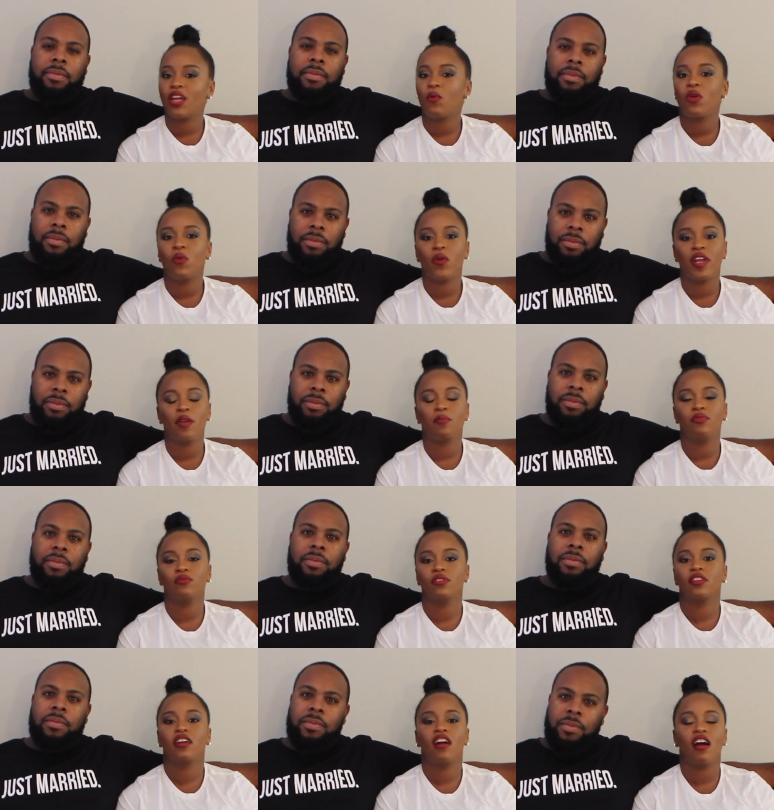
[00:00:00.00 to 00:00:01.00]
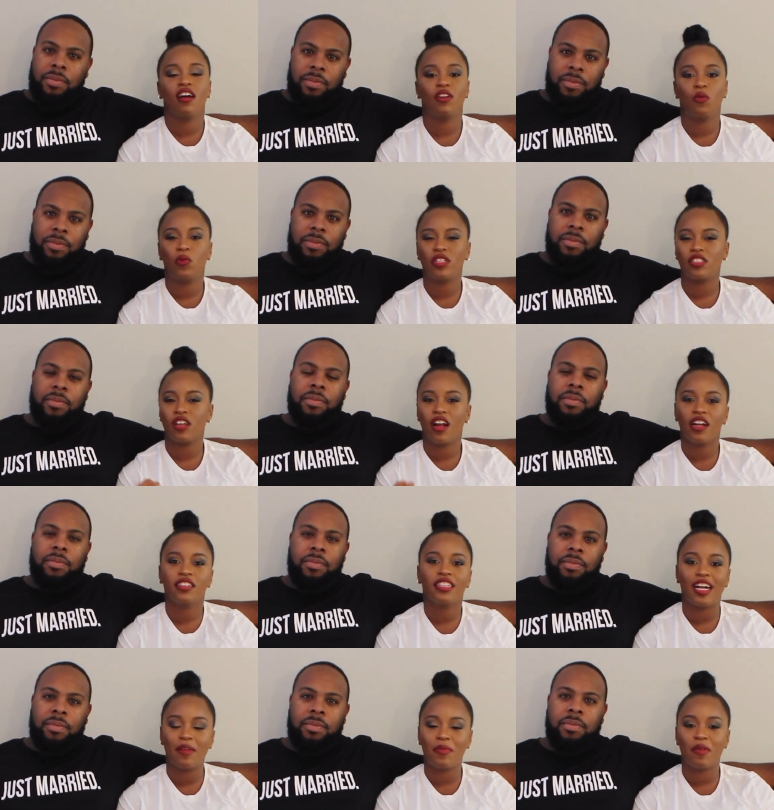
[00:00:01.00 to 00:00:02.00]
Speaker 1: that we were in Punta Cana. We
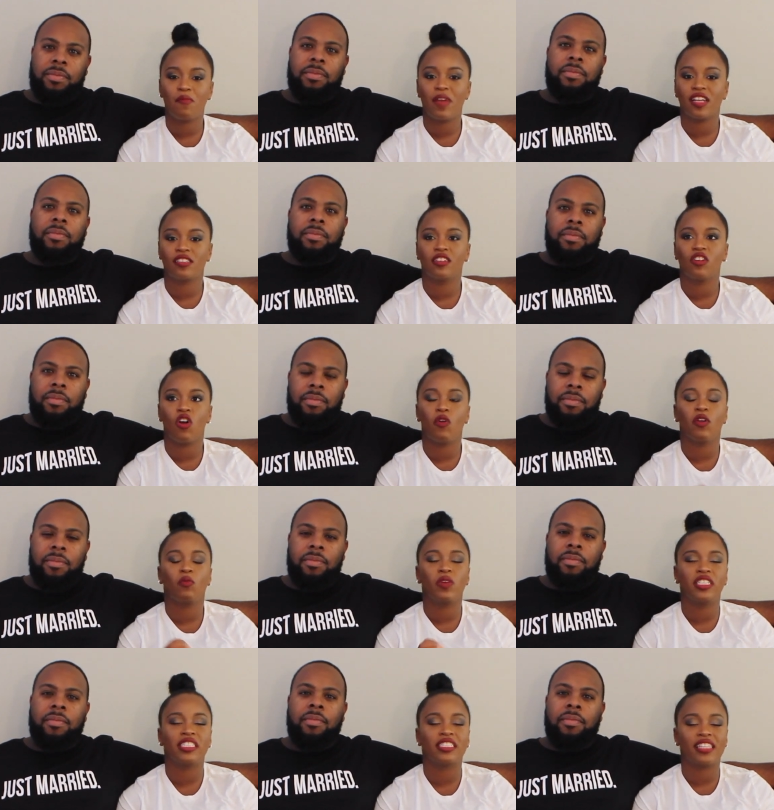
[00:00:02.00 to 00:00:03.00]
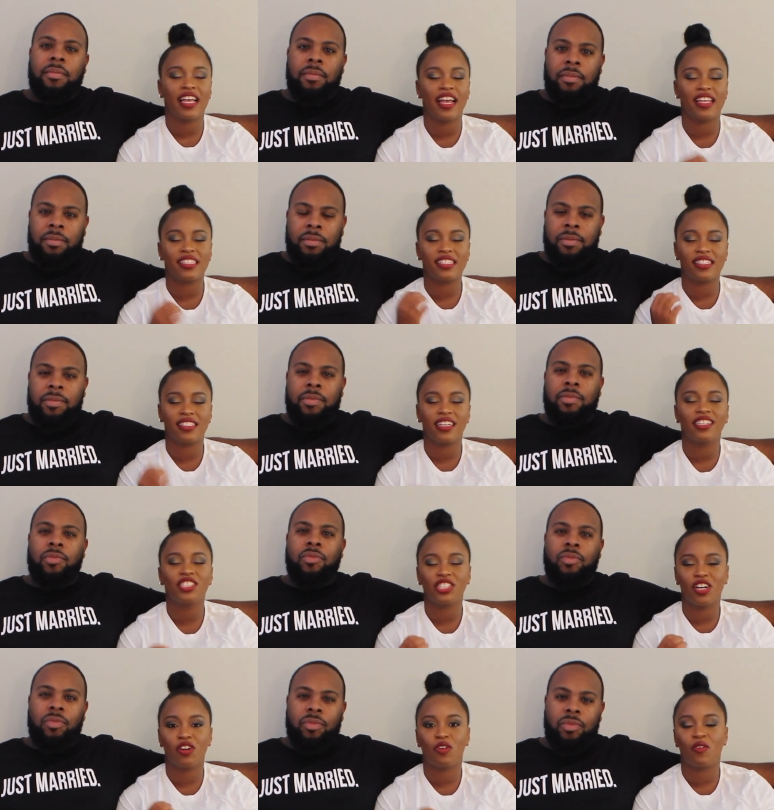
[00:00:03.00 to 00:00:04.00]
turned up in Mexico and we just had
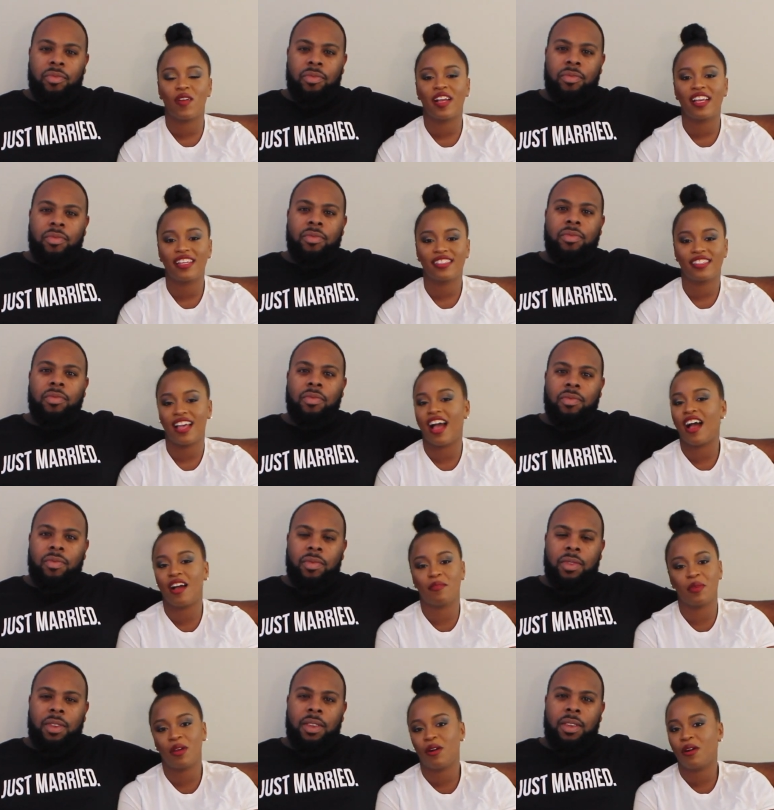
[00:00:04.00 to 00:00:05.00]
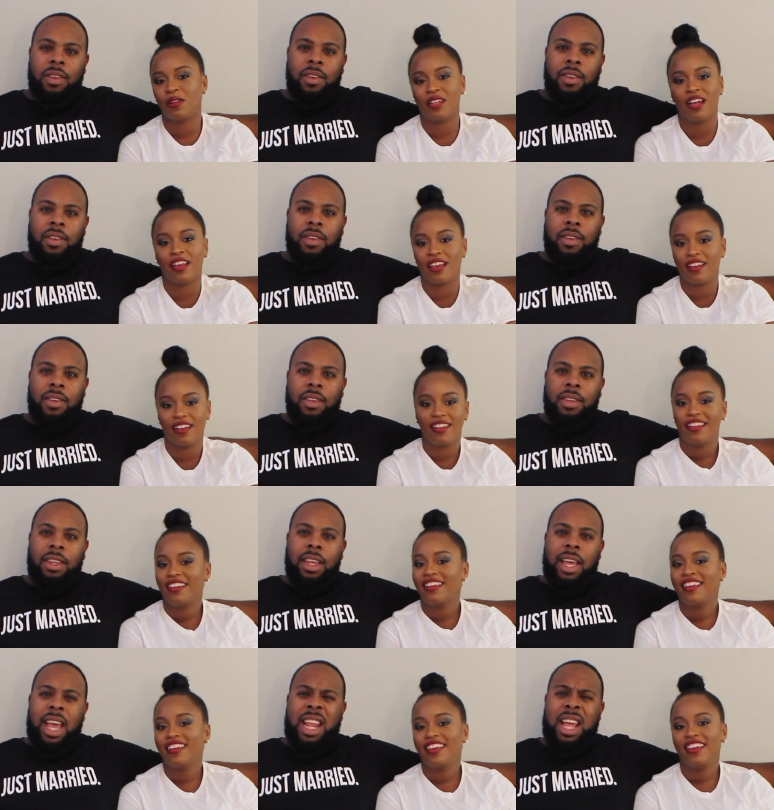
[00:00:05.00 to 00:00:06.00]
such a great time, y'all. Like,
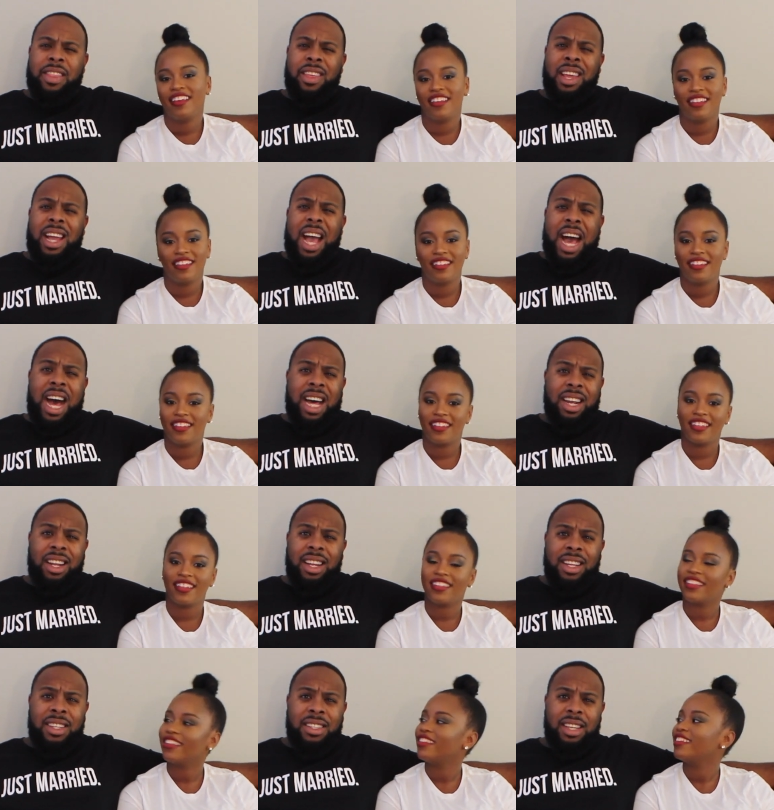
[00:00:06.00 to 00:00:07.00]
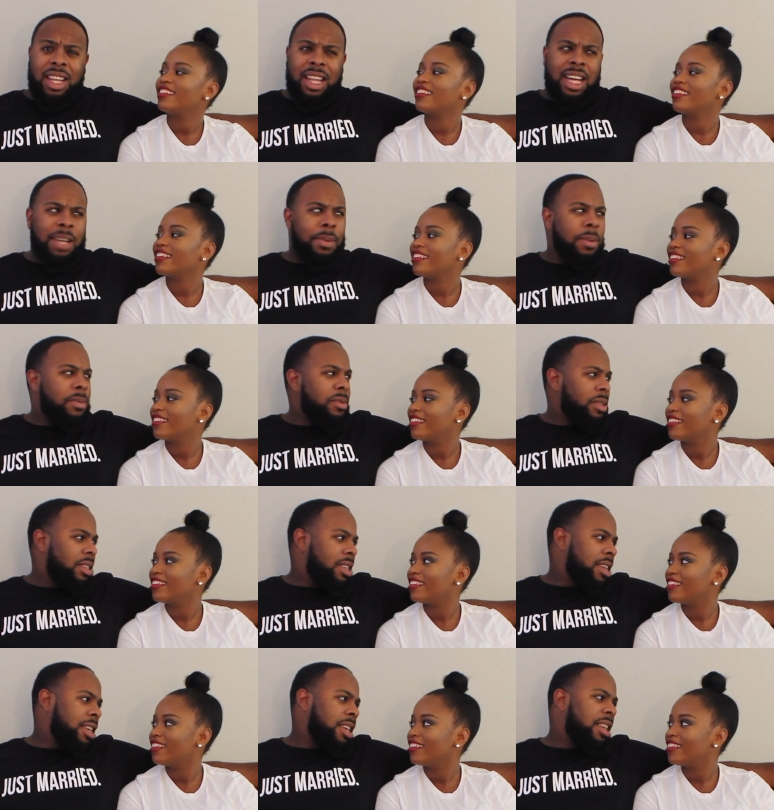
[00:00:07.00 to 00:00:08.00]
Speaker 2: and I think out of this, a lot of people
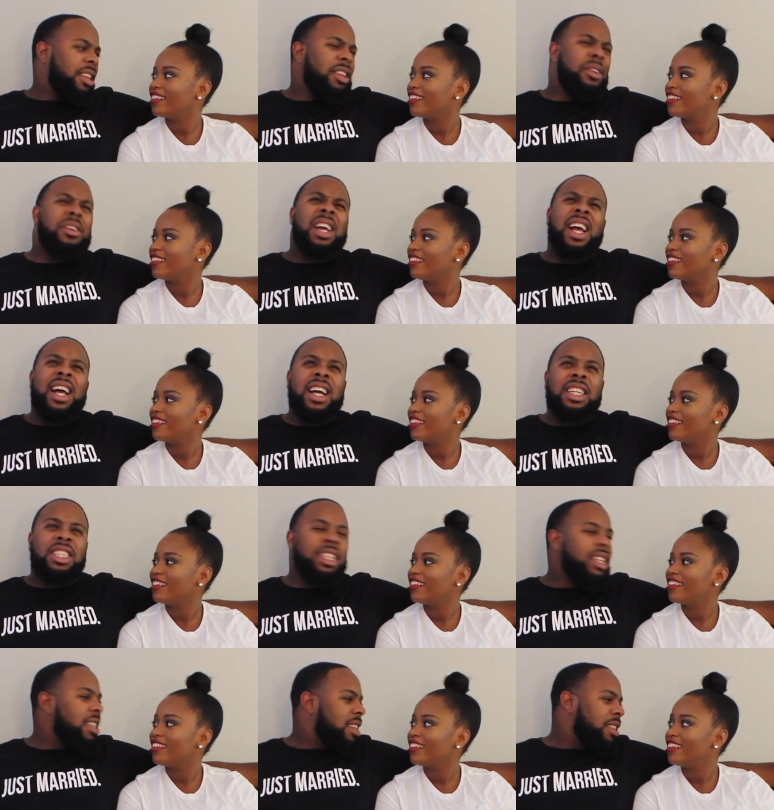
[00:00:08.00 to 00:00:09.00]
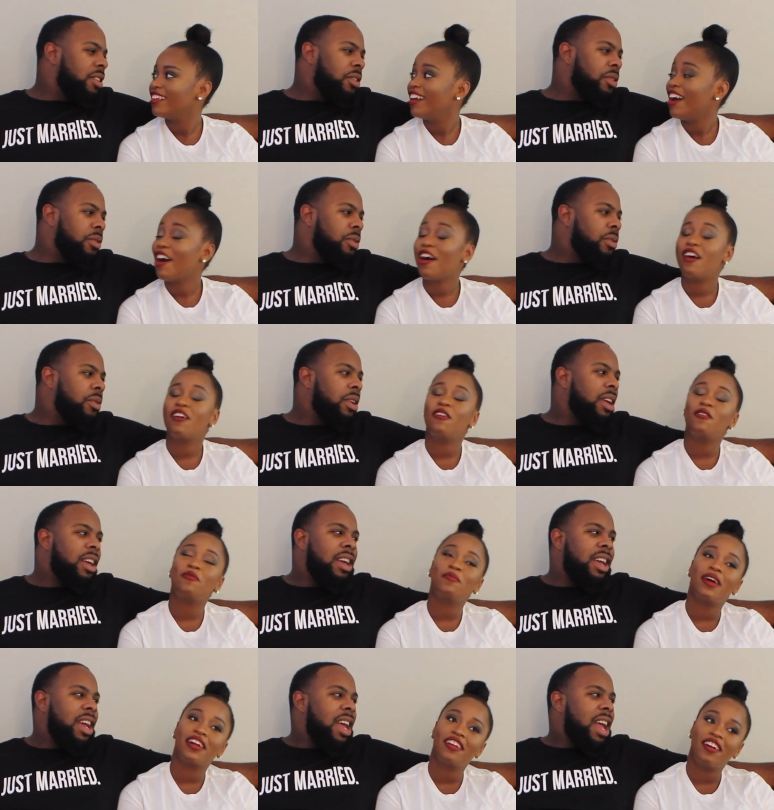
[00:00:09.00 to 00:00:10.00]
were saying, "You guys should do."
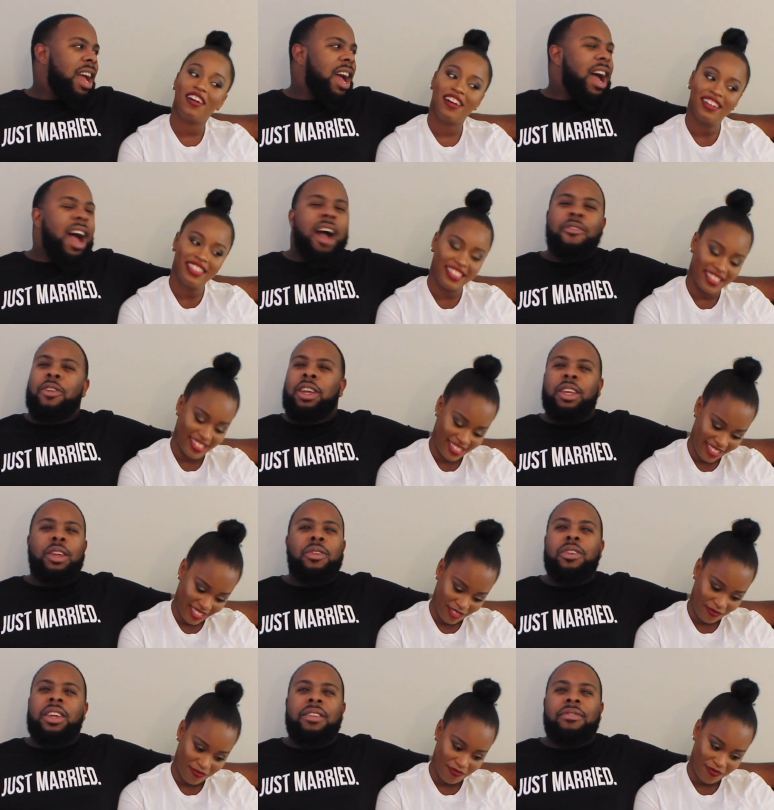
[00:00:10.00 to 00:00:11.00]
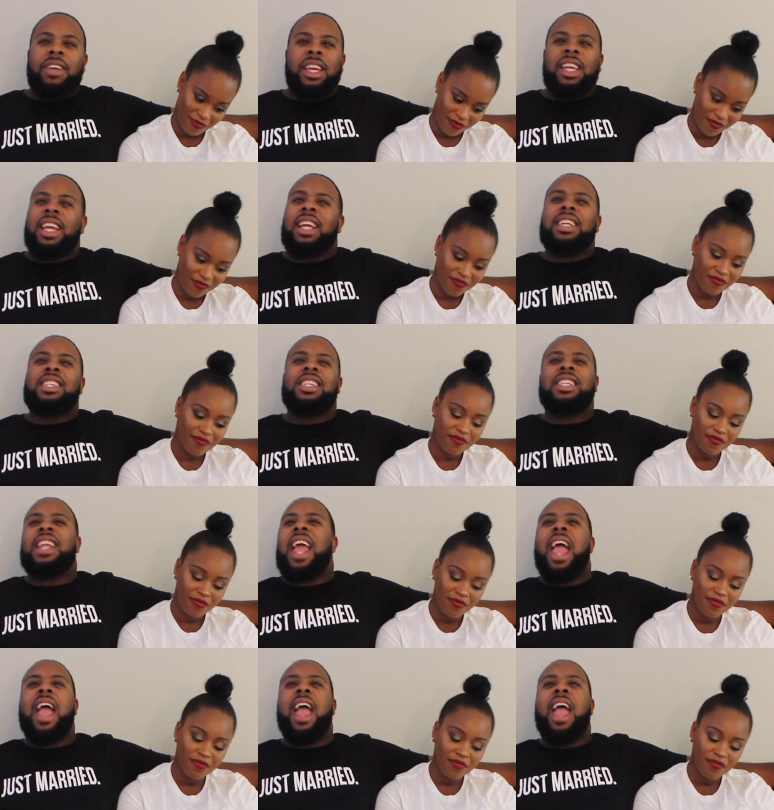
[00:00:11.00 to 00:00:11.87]
Oh my gosh! A reunion vacation